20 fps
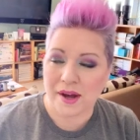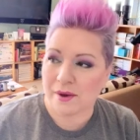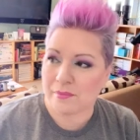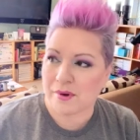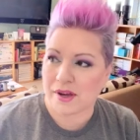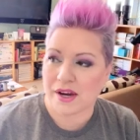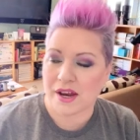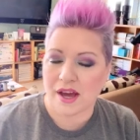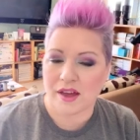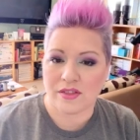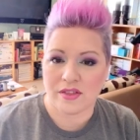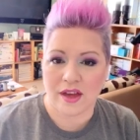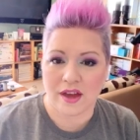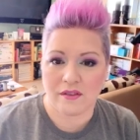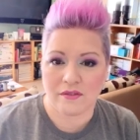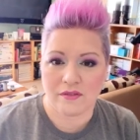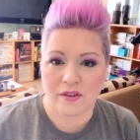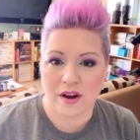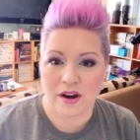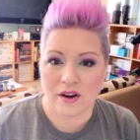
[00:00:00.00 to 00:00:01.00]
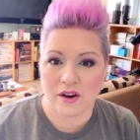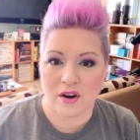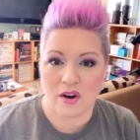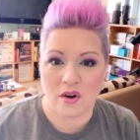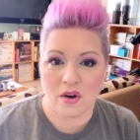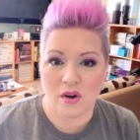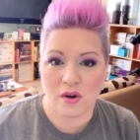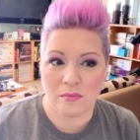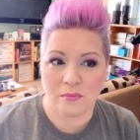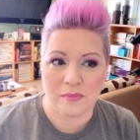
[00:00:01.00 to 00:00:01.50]
am I not that far?
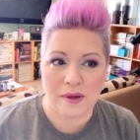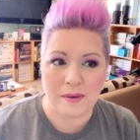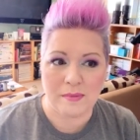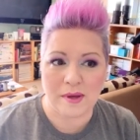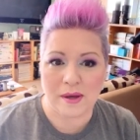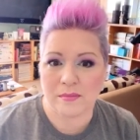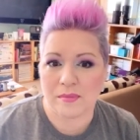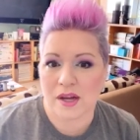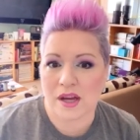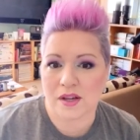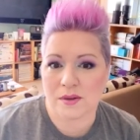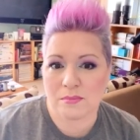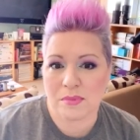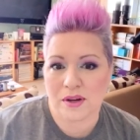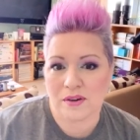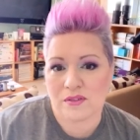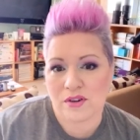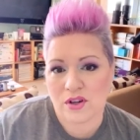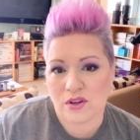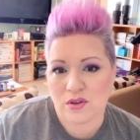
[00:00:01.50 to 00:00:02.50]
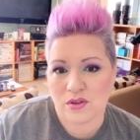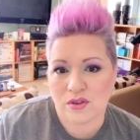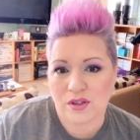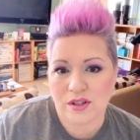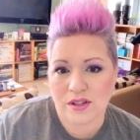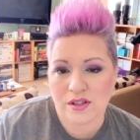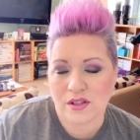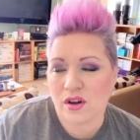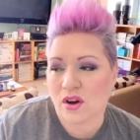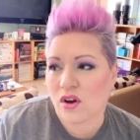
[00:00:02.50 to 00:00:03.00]
Oh, maybe I'm not meant to do
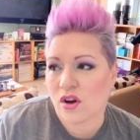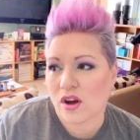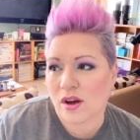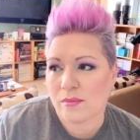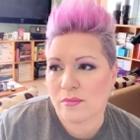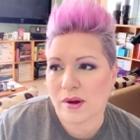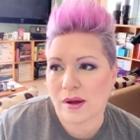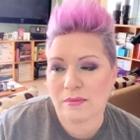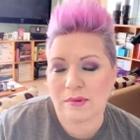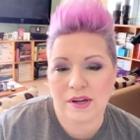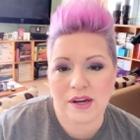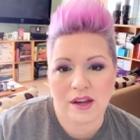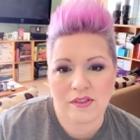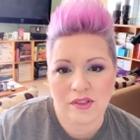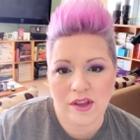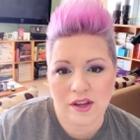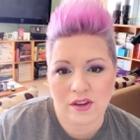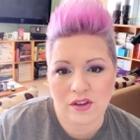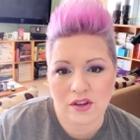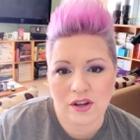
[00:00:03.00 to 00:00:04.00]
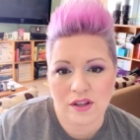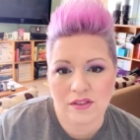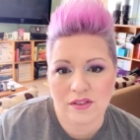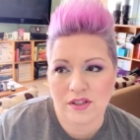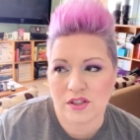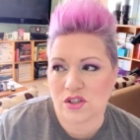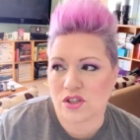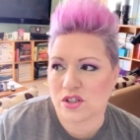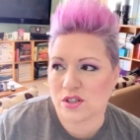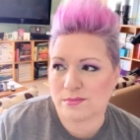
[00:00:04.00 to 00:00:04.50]
this. Oh, I'm probably not that good at
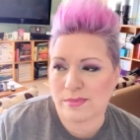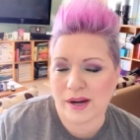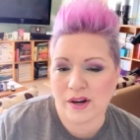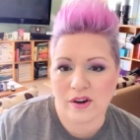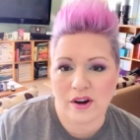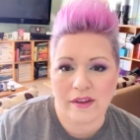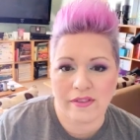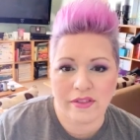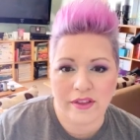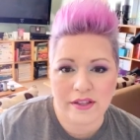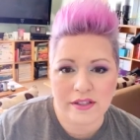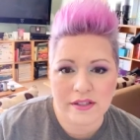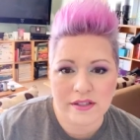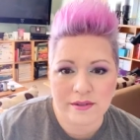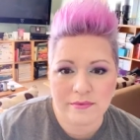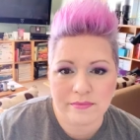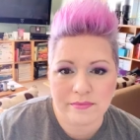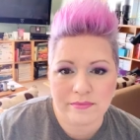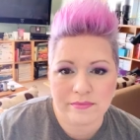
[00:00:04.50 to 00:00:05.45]
this. She's better at this.